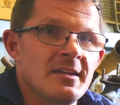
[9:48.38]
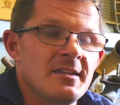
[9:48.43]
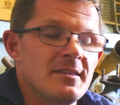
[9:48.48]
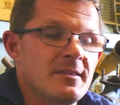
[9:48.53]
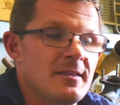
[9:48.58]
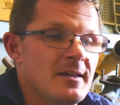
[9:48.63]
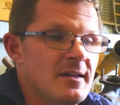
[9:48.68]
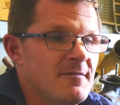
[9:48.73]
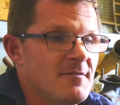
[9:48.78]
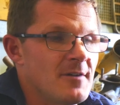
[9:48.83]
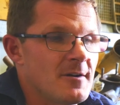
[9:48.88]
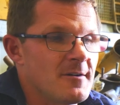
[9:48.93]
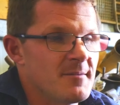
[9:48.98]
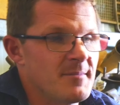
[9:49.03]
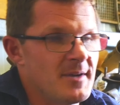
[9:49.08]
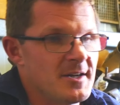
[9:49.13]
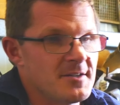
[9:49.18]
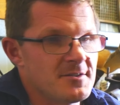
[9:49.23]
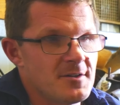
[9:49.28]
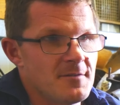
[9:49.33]
they're very
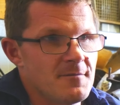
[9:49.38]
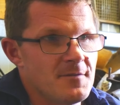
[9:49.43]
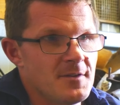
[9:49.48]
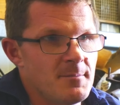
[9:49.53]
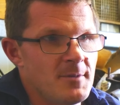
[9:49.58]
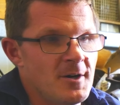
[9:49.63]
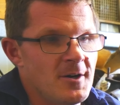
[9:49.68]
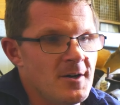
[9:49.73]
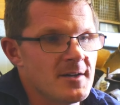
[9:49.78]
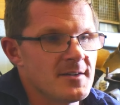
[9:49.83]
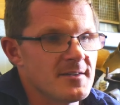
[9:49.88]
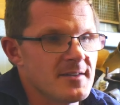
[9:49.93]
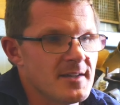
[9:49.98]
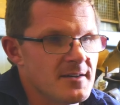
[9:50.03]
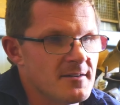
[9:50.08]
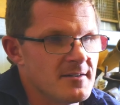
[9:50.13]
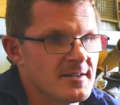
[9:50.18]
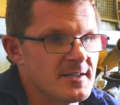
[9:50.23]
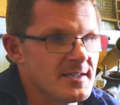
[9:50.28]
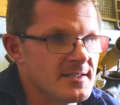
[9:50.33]
much of the mind
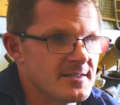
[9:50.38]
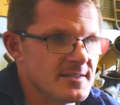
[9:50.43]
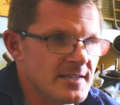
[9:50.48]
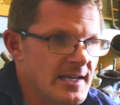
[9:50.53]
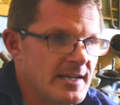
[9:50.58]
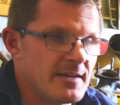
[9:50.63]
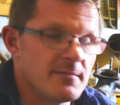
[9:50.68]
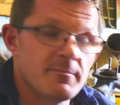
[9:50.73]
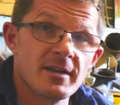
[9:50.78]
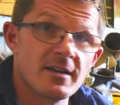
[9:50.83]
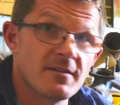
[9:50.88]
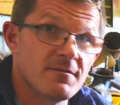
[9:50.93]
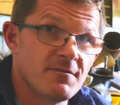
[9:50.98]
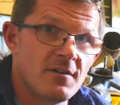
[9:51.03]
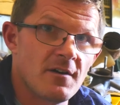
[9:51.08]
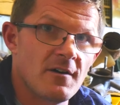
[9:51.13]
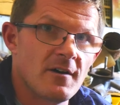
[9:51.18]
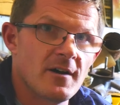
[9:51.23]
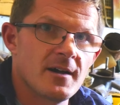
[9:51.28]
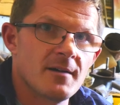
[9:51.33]
that I need to get a big
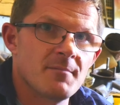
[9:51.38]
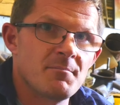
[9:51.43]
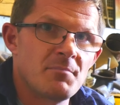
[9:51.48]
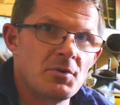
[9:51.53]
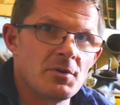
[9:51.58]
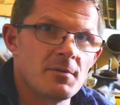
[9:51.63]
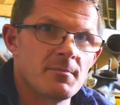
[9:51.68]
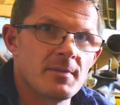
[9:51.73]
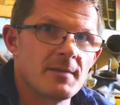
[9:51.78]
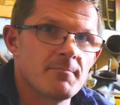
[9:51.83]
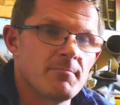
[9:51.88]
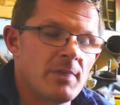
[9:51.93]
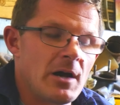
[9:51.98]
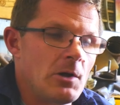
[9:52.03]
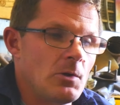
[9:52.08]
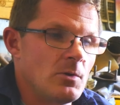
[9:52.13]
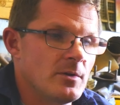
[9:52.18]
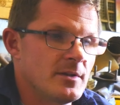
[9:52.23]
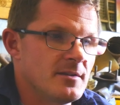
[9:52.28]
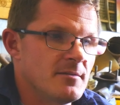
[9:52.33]
fire, put a big
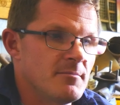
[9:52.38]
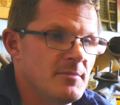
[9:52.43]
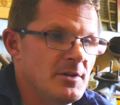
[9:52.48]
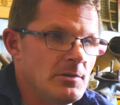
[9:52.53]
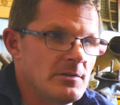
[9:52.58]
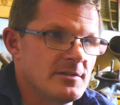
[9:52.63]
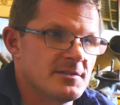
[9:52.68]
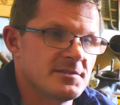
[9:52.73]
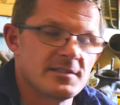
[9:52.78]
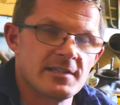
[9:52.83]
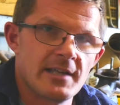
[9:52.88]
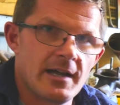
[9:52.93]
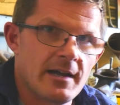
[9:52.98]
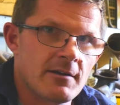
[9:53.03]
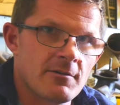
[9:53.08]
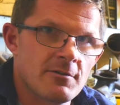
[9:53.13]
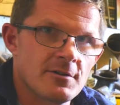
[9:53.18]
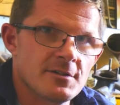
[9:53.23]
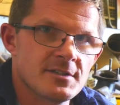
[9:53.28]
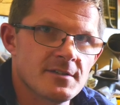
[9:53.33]
pole in the middle and start
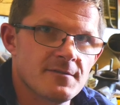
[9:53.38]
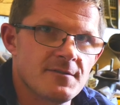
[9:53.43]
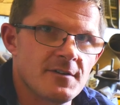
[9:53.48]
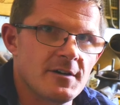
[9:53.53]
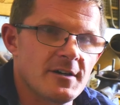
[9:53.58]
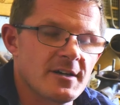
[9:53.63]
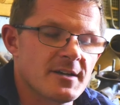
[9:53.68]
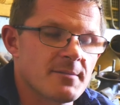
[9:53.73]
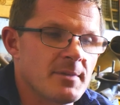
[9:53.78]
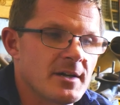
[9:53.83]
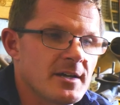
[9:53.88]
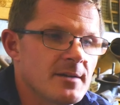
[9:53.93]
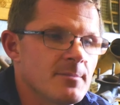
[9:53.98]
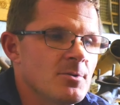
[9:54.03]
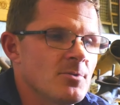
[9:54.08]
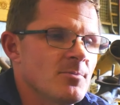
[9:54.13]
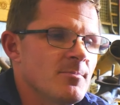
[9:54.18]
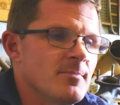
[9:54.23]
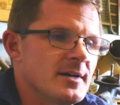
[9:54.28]
crucifying people,